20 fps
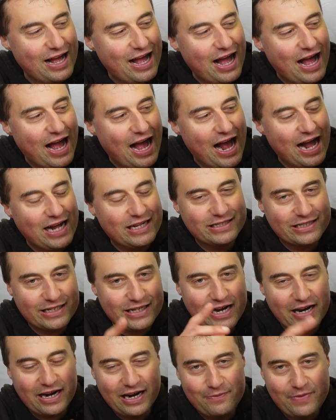And
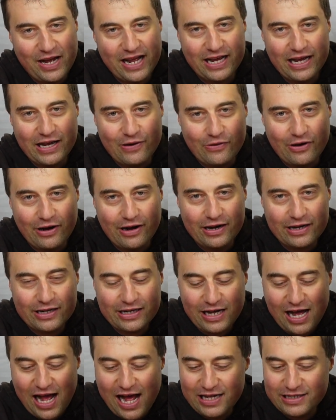I'm going to make it work.
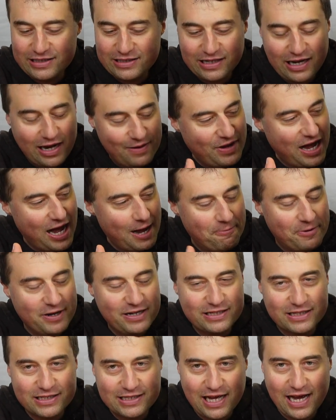And I'm happy
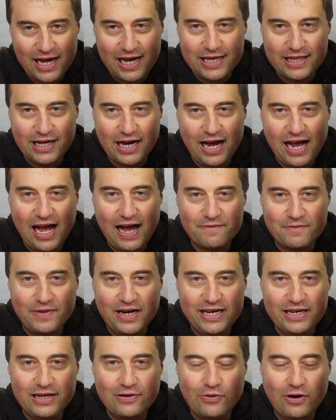to say that I have
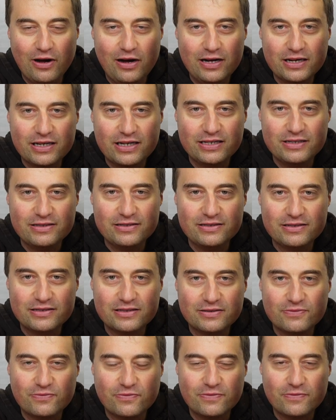made it work and
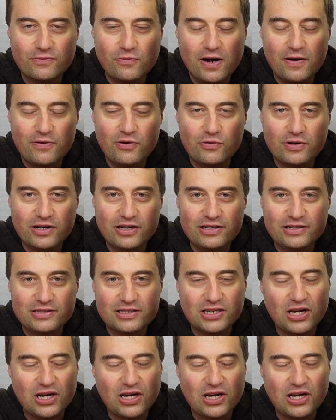we're all good.